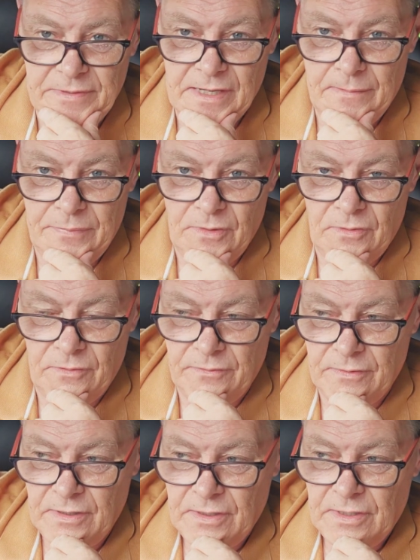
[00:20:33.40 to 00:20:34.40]
coming up
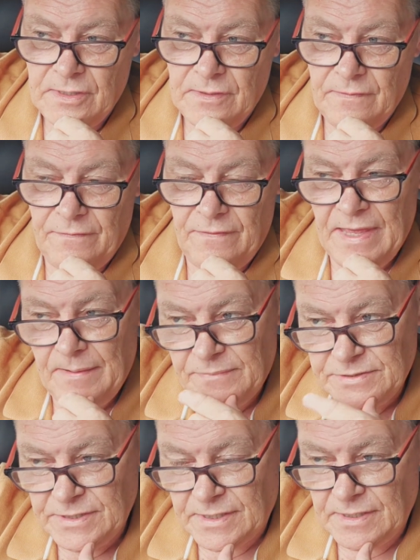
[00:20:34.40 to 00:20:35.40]
on
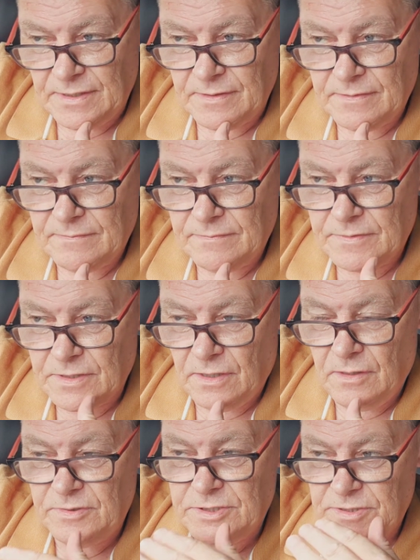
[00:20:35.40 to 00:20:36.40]
that particular
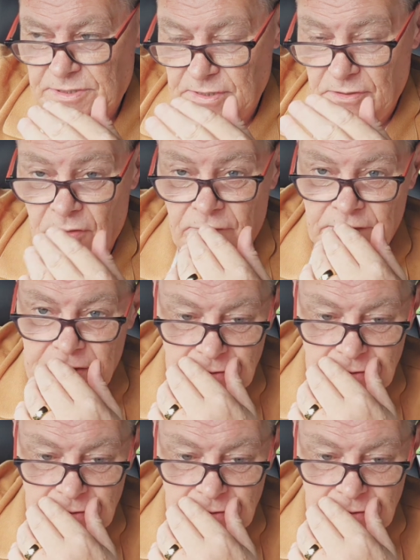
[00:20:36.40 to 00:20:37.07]
car, which is still a lot of